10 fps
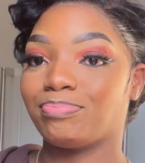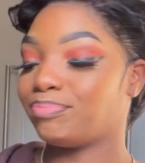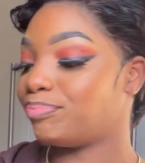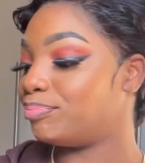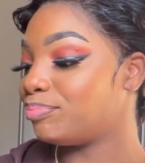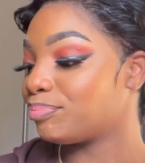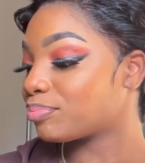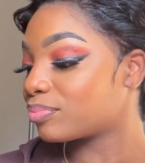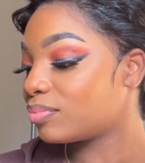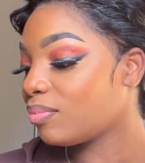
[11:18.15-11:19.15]
The
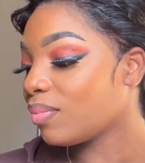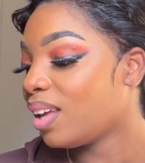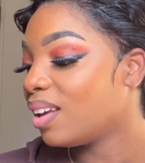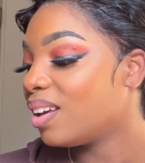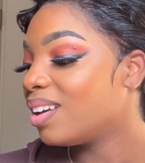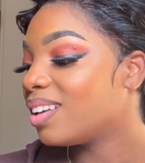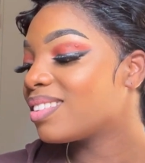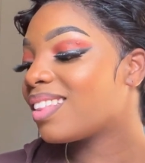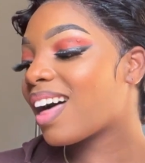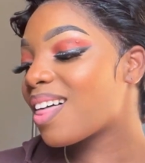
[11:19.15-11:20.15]

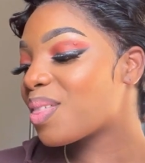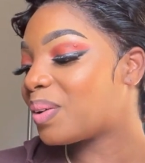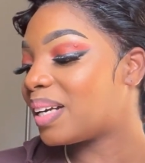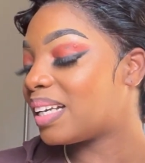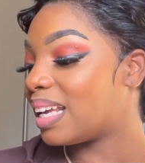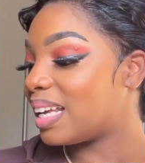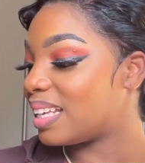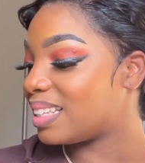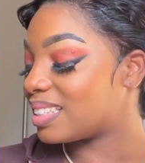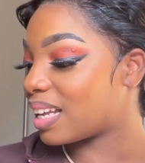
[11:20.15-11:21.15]
other one
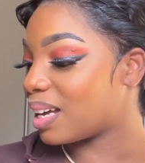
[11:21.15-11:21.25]
is,